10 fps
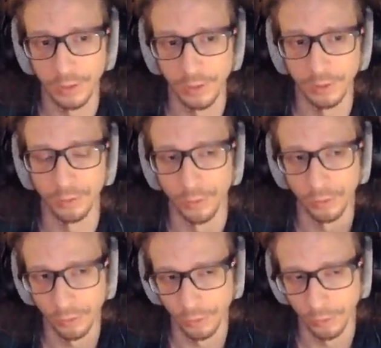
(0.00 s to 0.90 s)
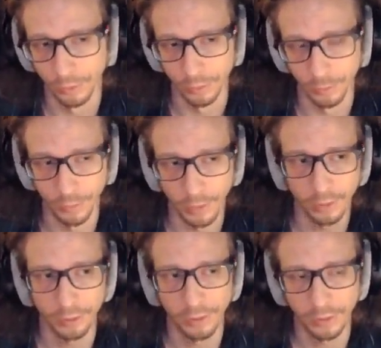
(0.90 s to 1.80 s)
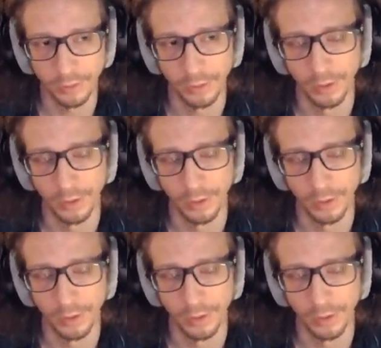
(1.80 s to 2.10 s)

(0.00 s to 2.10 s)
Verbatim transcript: in towards your, your project